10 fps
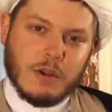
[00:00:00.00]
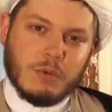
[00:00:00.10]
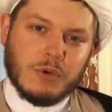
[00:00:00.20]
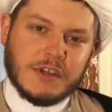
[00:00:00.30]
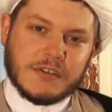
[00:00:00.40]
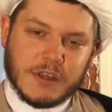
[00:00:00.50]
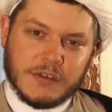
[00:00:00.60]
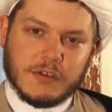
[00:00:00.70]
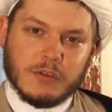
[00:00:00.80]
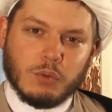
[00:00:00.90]
We
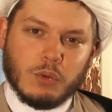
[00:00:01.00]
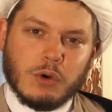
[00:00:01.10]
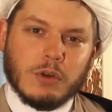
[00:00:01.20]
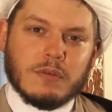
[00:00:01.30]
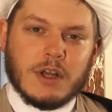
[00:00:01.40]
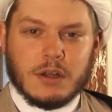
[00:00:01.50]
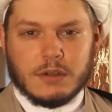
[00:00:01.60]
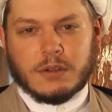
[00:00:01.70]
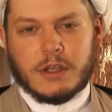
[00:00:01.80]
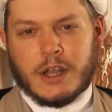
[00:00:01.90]
discussed the role of
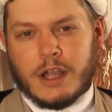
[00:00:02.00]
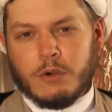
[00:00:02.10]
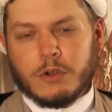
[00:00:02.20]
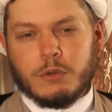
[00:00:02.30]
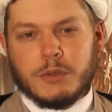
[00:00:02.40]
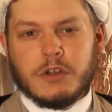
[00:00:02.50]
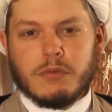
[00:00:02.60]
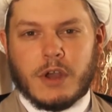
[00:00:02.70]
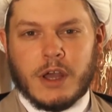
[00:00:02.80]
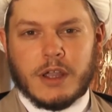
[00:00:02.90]
aql and how it could be
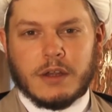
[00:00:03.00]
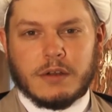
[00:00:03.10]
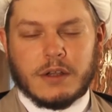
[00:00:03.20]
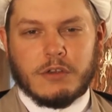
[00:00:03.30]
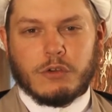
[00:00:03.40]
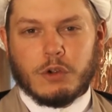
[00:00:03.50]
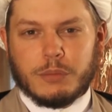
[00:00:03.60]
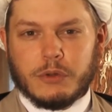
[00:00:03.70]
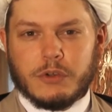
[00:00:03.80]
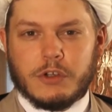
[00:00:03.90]
defined as our
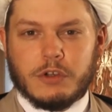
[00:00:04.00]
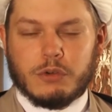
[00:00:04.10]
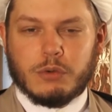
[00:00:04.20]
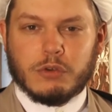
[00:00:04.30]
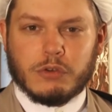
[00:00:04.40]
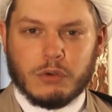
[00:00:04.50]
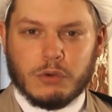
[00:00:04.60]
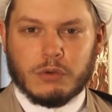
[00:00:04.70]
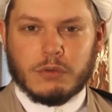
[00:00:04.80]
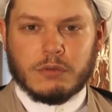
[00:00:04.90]
ability to
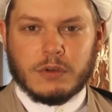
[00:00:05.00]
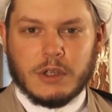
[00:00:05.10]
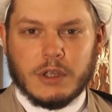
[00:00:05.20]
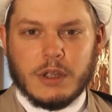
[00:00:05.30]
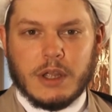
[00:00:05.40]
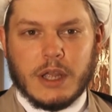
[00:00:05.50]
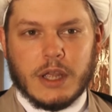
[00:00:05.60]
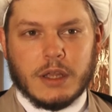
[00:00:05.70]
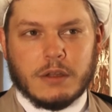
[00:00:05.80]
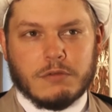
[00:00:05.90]
discern
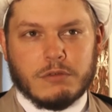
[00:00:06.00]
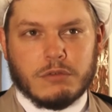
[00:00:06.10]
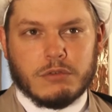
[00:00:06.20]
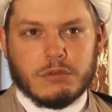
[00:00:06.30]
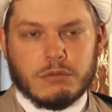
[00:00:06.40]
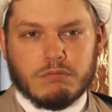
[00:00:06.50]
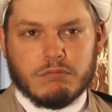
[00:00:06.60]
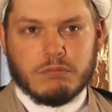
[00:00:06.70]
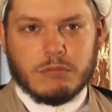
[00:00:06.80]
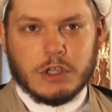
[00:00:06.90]
and
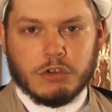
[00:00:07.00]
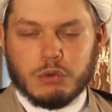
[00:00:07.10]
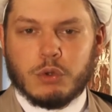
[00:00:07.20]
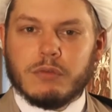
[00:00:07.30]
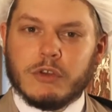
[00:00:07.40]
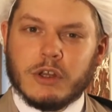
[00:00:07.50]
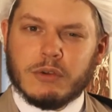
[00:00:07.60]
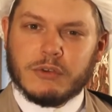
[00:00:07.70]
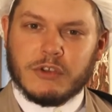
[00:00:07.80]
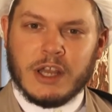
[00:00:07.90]
intuitively
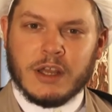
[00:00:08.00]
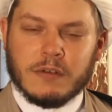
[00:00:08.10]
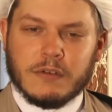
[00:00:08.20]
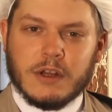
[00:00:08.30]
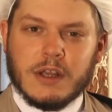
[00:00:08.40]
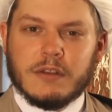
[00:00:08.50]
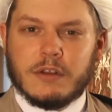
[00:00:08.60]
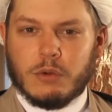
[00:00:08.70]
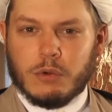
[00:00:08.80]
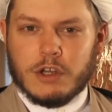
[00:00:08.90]
understand the
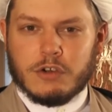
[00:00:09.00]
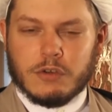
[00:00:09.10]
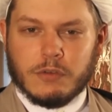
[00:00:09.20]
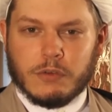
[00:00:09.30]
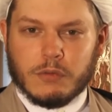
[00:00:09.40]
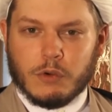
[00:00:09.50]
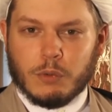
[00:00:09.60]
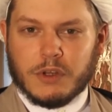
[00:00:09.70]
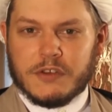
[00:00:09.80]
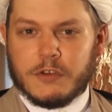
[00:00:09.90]
narrations of our
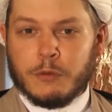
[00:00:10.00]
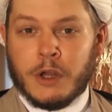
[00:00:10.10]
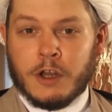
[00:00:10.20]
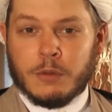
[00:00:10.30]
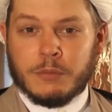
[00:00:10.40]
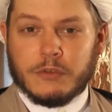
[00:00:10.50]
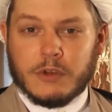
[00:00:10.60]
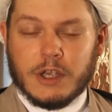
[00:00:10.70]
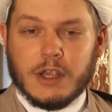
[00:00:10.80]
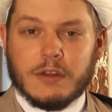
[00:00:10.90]
blessed imams
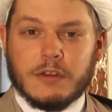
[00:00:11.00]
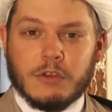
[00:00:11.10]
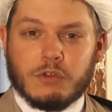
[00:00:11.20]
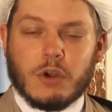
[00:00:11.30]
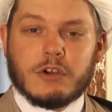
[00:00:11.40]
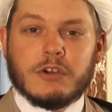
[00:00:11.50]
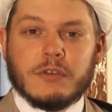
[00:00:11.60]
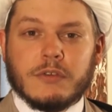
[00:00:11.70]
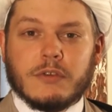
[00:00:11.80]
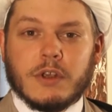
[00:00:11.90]
and the
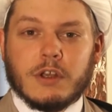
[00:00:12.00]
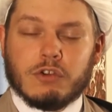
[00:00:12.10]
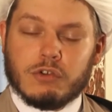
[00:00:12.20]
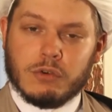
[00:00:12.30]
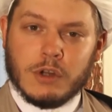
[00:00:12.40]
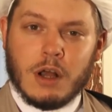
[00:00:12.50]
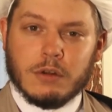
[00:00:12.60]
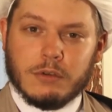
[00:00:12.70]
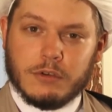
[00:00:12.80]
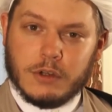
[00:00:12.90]
instructions and sure
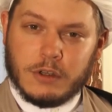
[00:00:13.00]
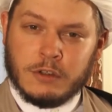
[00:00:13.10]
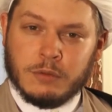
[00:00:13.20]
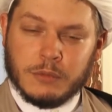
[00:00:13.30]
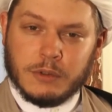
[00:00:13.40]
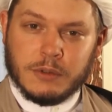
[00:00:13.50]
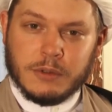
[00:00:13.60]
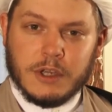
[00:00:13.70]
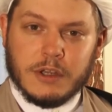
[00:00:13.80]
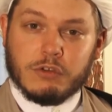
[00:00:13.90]
knowledge, ilm,
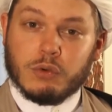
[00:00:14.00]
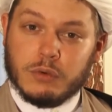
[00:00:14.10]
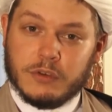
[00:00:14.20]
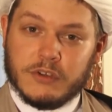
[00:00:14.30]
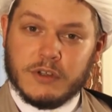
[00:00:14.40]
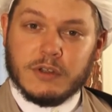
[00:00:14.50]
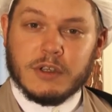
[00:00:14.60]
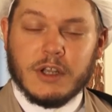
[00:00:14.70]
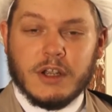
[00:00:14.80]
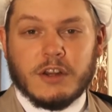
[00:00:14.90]
certainty,
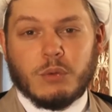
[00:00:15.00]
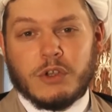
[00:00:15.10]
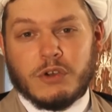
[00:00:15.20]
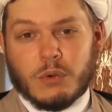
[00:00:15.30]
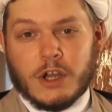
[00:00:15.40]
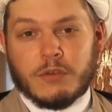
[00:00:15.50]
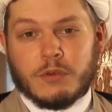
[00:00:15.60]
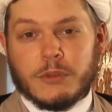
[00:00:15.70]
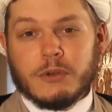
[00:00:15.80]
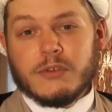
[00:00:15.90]
that we derive
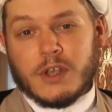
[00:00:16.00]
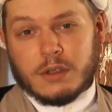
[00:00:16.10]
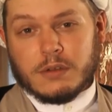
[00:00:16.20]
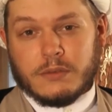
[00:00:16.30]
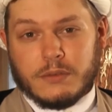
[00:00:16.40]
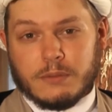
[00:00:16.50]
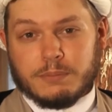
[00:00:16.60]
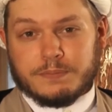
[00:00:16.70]
from their sayings.